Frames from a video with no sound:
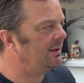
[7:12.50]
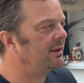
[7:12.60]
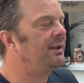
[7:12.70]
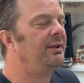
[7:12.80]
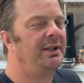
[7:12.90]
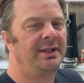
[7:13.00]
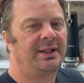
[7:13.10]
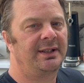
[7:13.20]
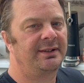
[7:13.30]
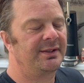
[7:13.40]
Can you hear
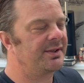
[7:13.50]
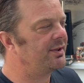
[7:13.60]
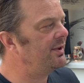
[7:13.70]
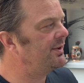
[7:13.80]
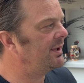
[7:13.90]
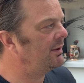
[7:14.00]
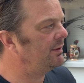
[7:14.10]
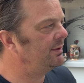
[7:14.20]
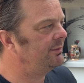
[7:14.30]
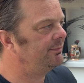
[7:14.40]
that? The sun's out
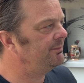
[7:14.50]
and